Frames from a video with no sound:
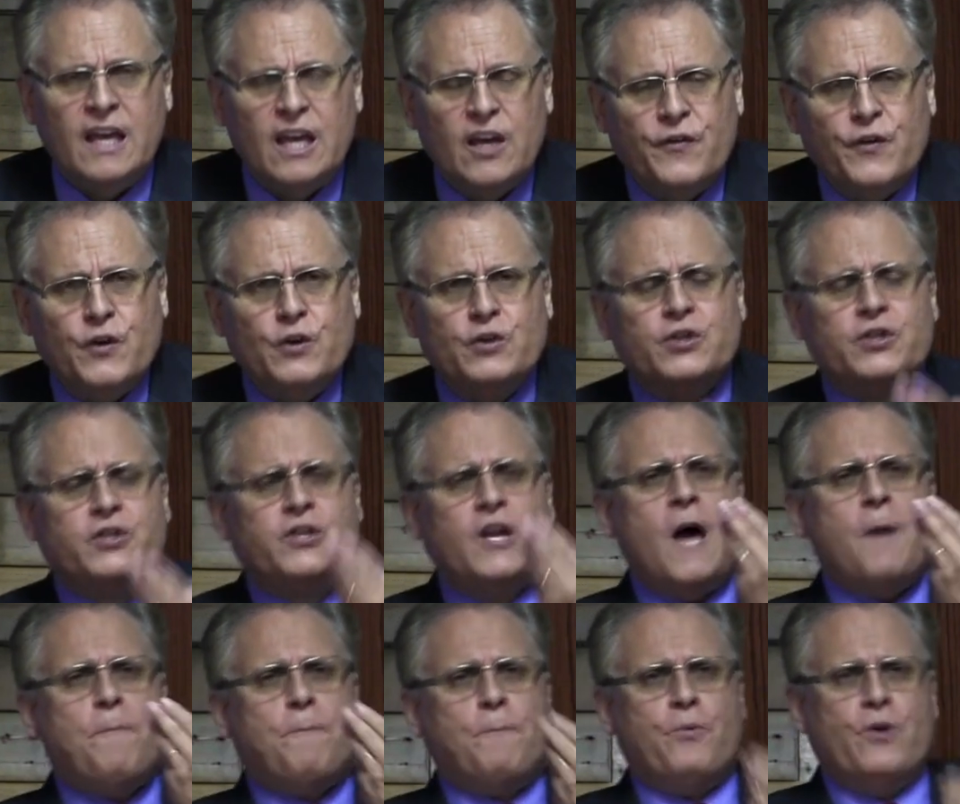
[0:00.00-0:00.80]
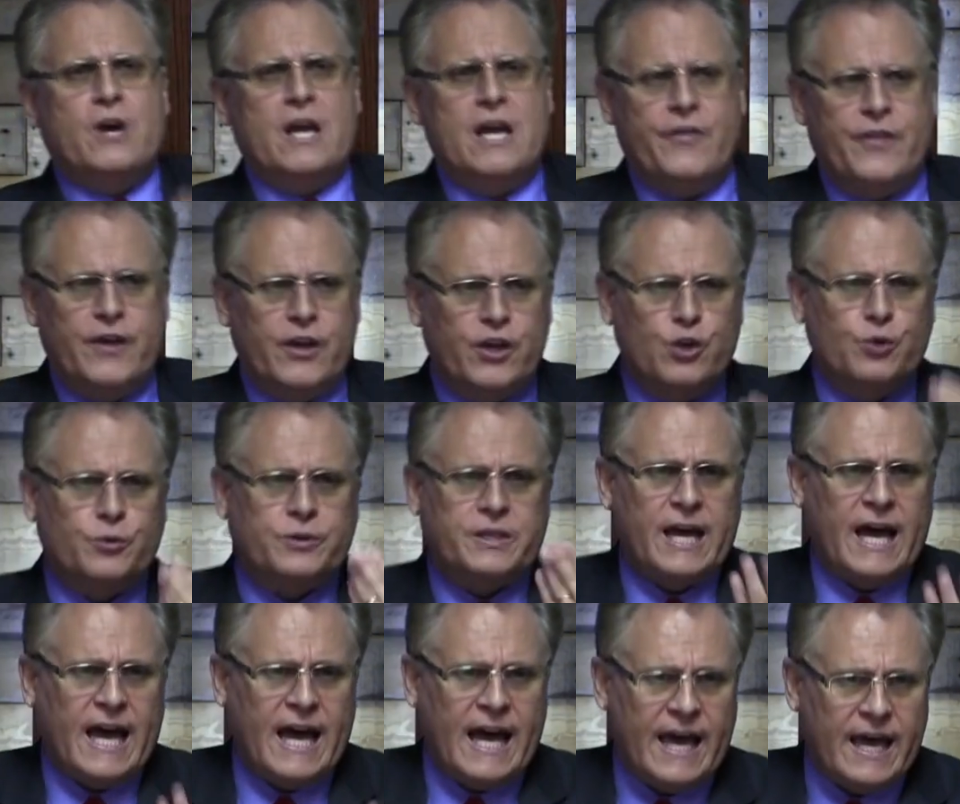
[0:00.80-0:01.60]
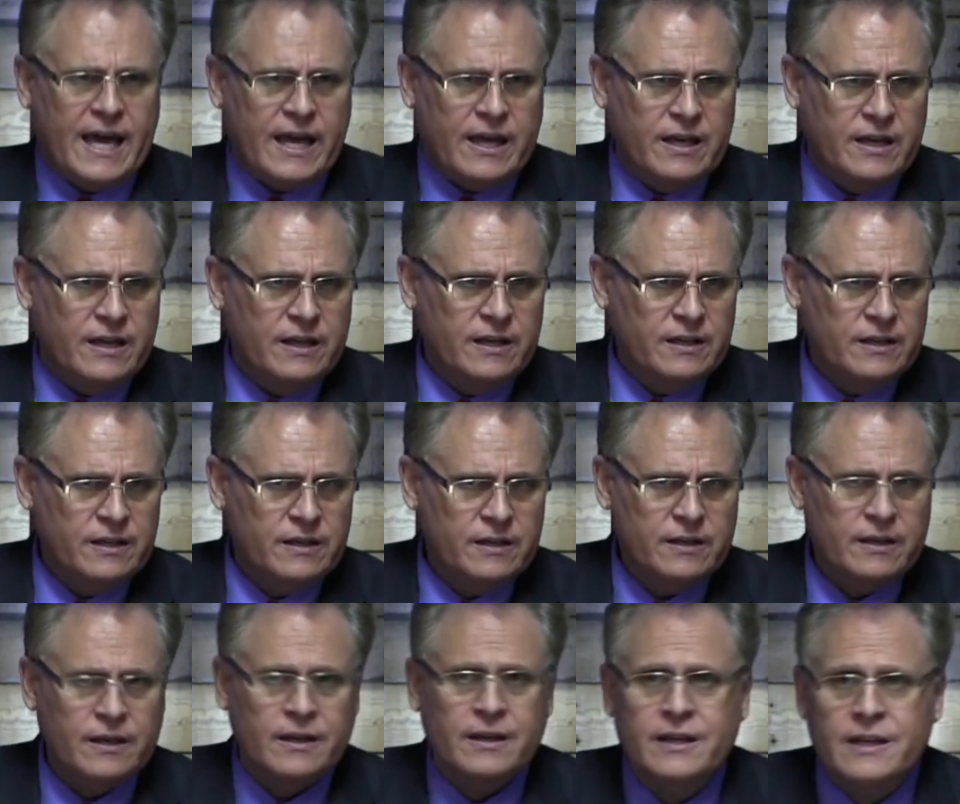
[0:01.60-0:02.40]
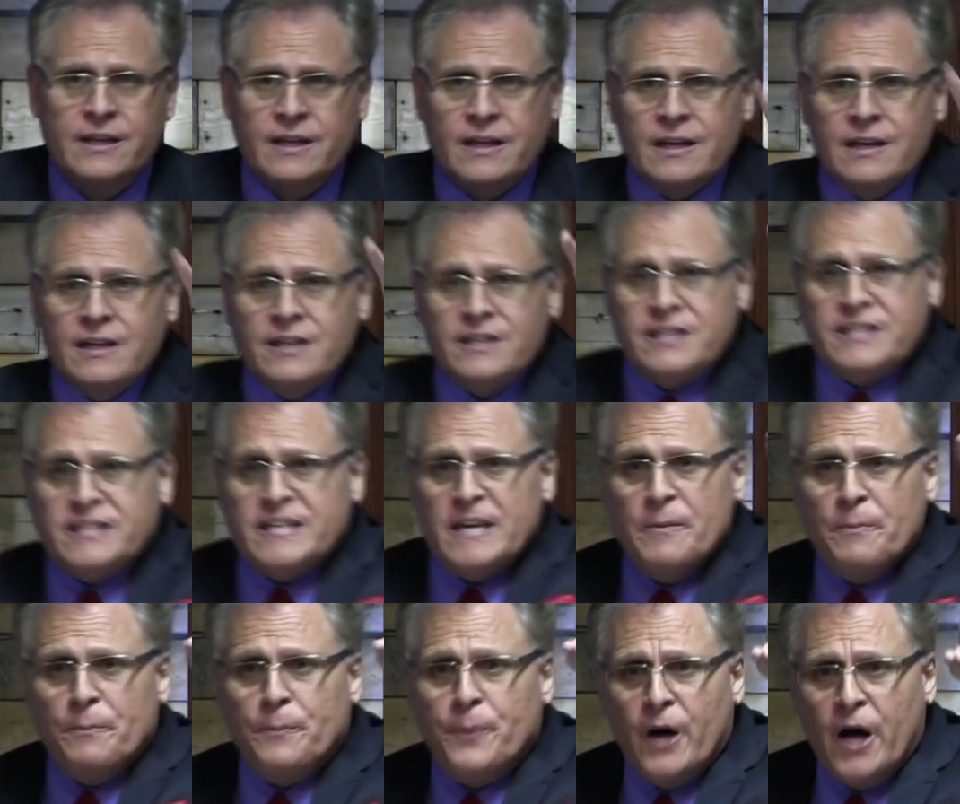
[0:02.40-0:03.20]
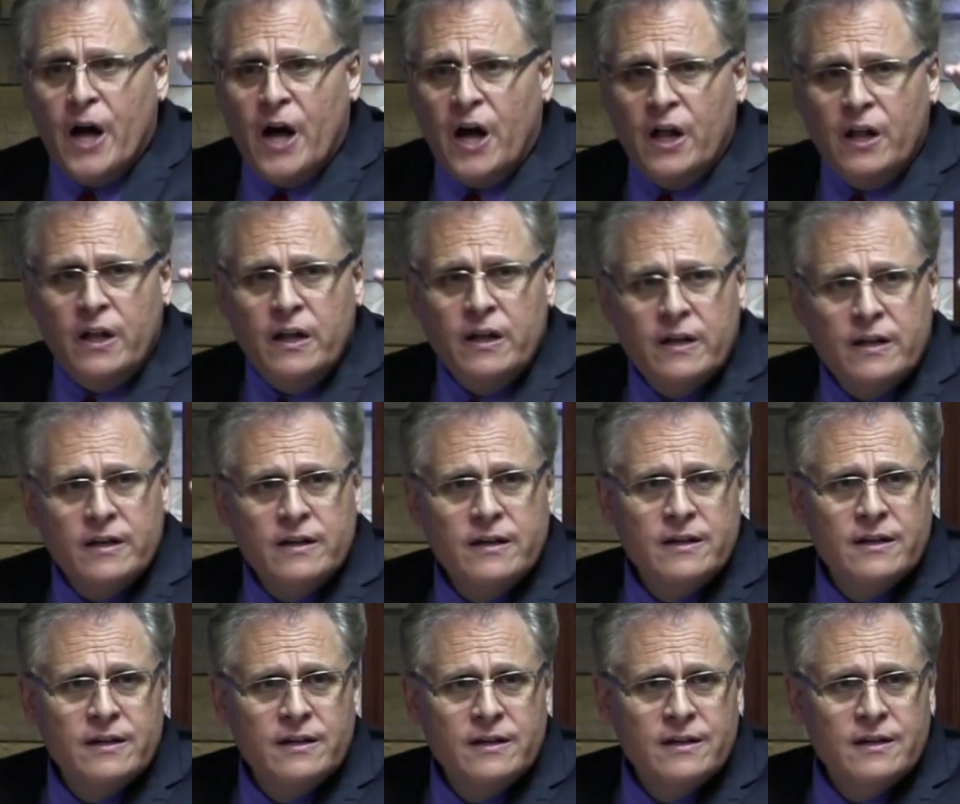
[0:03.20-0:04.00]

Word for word: If you stop breathing, you die. Simple?